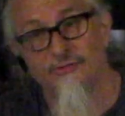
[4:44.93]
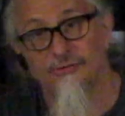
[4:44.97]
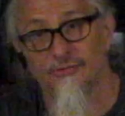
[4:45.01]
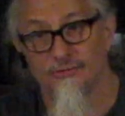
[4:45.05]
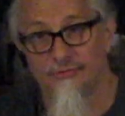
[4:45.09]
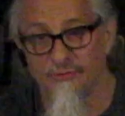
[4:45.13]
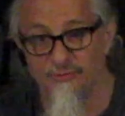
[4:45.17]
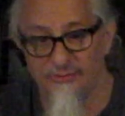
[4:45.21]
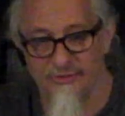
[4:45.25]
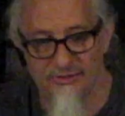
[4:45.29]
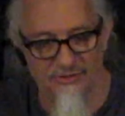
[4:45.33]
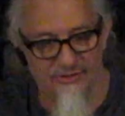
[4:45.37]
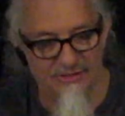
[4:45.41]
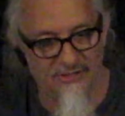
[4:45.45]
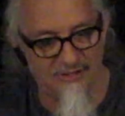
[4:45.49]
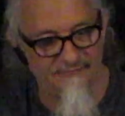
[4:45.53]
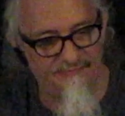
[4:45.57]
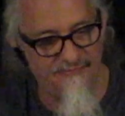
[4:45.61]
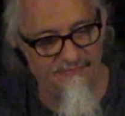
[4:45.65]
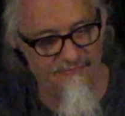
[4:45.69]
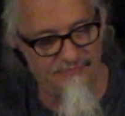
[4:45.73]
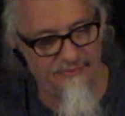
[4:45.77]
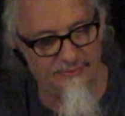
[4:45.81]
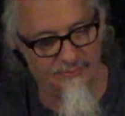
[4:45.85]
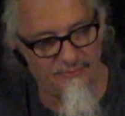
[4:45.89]
turn it off
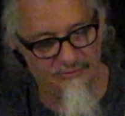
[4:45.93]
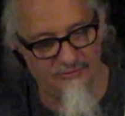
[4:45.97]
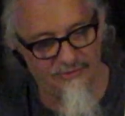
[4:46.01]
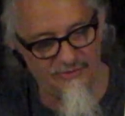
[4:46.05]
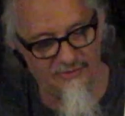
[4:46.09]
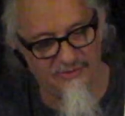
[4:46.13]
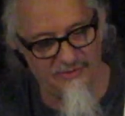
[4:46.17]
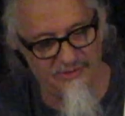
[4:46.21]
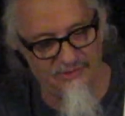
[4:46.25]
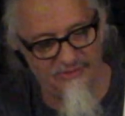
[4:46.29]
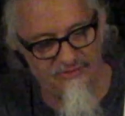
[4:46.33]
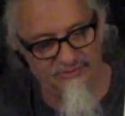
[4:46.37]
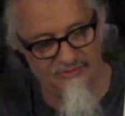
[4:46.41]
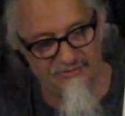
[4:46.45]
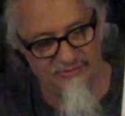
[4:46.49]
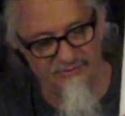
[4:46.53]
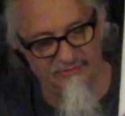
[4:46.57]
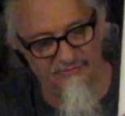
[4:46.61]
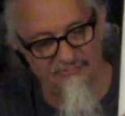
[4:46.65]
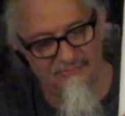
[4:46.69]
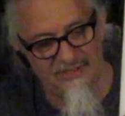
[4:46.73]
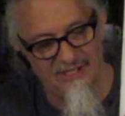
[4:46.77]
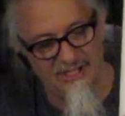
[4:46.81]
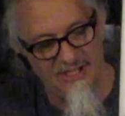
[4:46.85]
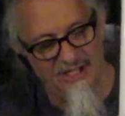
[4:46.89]
if you were going to
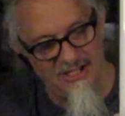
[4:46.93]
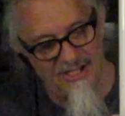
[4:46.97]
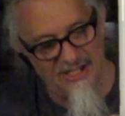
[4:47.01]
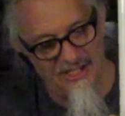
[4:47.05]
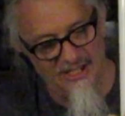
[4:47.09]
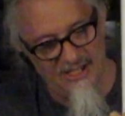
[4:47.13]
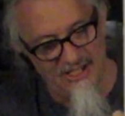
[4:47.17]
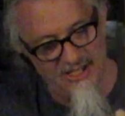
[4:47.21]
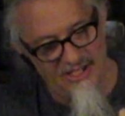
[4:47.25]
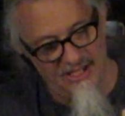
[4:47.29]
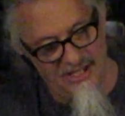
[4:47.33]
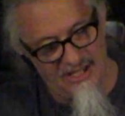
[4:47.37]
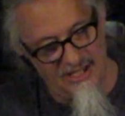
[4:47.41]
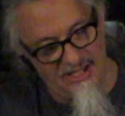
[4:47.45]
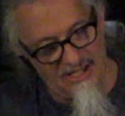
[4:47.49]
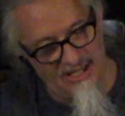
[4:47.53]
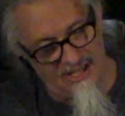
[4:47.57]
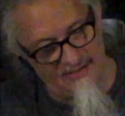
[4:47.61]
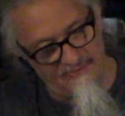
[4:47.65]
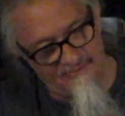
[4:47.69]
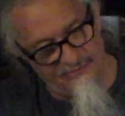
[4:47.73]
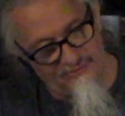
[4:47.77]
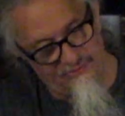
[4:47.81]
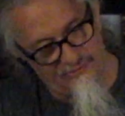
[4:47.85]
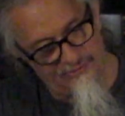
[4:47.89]

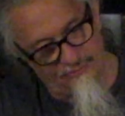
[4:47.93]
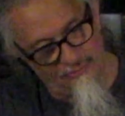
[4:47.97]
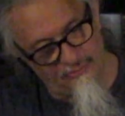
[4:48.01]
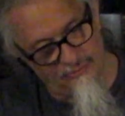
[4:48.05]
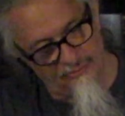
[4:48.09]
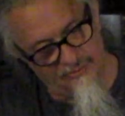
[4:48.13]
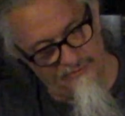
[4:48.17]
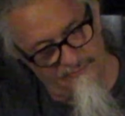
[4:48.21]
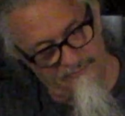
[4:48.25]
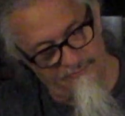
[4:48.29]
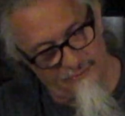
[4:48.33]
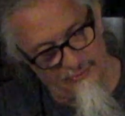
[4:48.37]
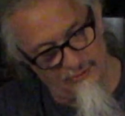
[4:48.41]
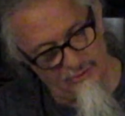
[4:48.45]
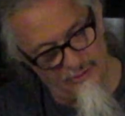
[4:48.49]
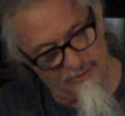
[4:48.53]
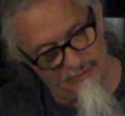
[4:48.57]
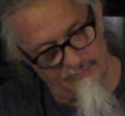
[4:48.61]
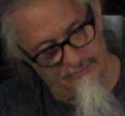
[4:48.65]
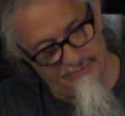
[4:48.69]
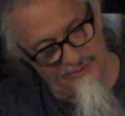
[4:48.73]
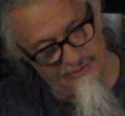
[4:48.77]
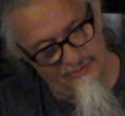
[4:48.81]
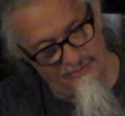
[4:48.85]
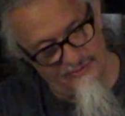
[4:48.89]
have it stored for long
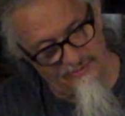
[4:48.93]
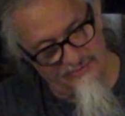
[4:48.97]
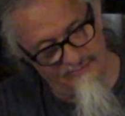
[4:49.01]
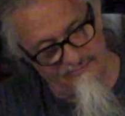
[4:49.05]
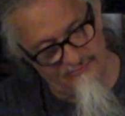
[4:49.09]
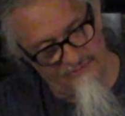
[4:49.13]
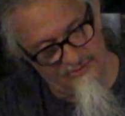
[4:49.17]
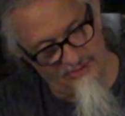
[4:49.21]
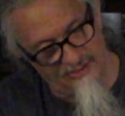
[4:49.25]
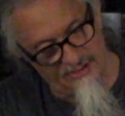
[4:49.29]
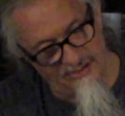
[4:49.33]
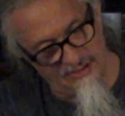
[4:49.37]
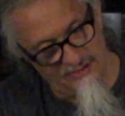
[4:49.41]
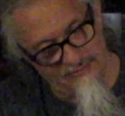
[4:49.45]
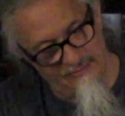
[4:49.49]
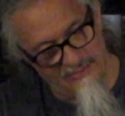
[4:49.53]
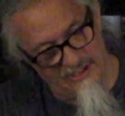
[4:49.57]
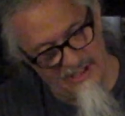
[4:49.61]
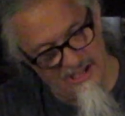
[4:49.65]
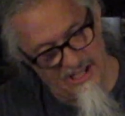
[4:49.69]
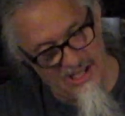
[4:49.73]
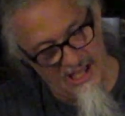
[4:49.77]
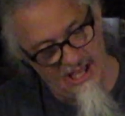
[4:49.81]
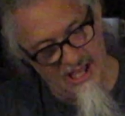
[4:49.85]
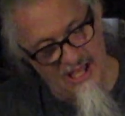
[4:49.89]
periods of time.
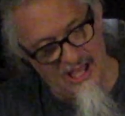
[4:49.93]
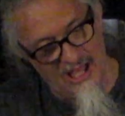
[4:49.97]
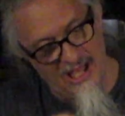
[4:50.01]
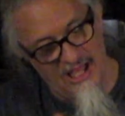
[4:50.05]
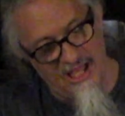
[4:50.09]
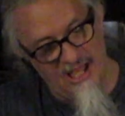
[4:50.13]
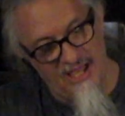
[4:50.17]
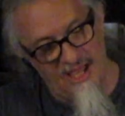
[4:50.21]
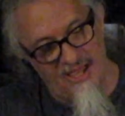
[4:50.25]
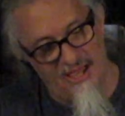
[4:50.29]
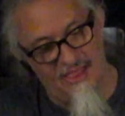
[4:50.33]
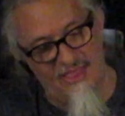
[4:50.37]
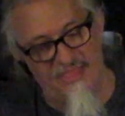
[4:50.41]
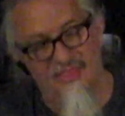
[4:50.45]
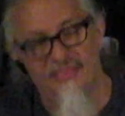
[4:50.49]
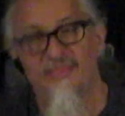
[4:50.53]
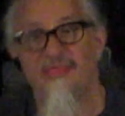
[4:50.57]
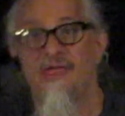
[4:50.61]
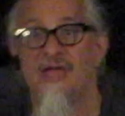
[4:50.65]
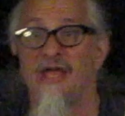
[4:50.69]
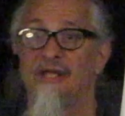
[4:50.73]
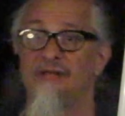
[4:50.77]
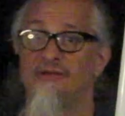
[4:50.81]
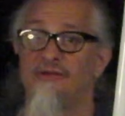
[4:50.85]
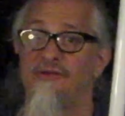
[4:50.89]

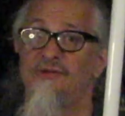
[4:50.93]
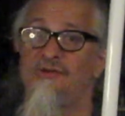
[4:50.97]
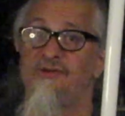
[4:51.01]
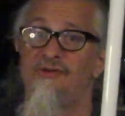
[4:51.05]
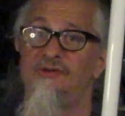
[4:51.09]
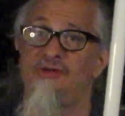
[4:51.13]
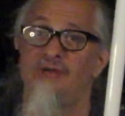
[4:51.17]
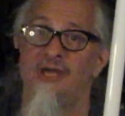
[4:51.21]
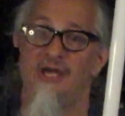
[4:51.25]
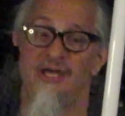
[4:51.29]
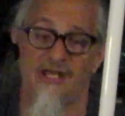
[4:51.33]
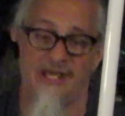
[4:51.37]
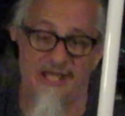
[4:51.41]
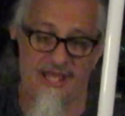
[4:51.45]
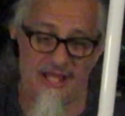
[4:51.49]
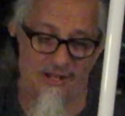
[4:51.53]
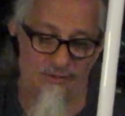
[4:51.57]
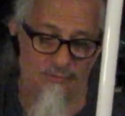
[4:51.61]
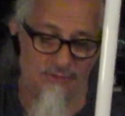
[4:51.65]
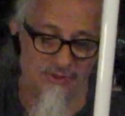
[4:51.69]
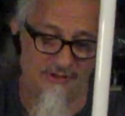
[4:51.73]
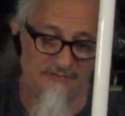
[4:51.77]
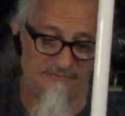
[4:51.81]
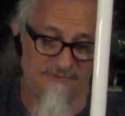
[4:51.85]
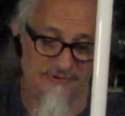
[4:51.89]
That said,
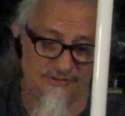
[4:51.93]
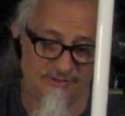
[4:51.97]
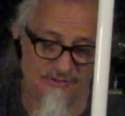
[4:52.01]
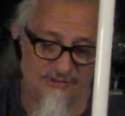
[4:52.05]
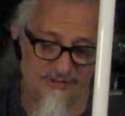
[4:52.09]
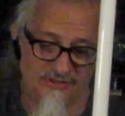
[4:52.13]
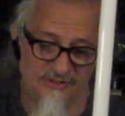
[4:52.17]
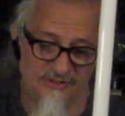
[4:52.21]
however,